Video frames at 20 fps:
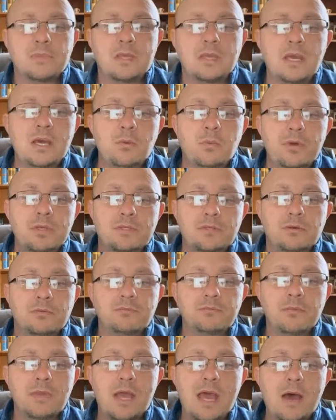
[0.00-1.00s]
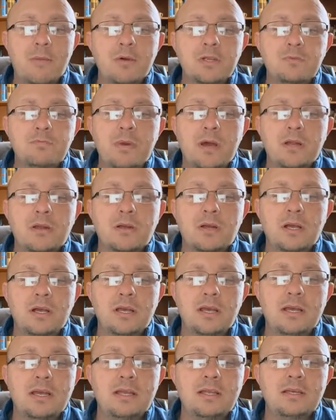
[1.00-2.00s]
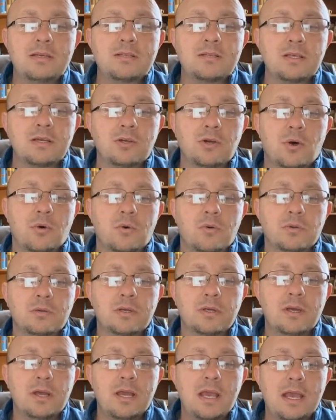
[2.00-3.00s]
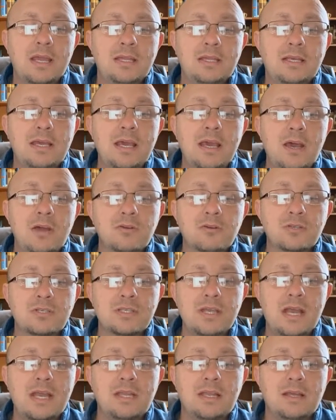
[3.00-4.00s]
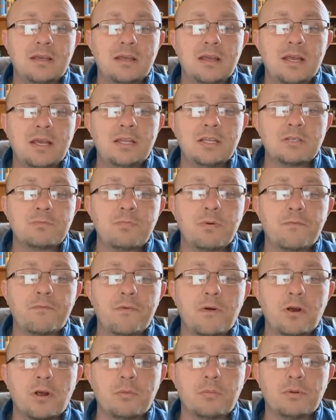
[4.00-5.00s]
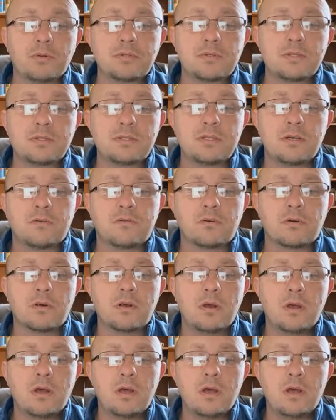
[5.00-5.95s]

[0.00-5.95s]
Get wisdom, how much better it is than gold, and get understanding, it is preferable to silver.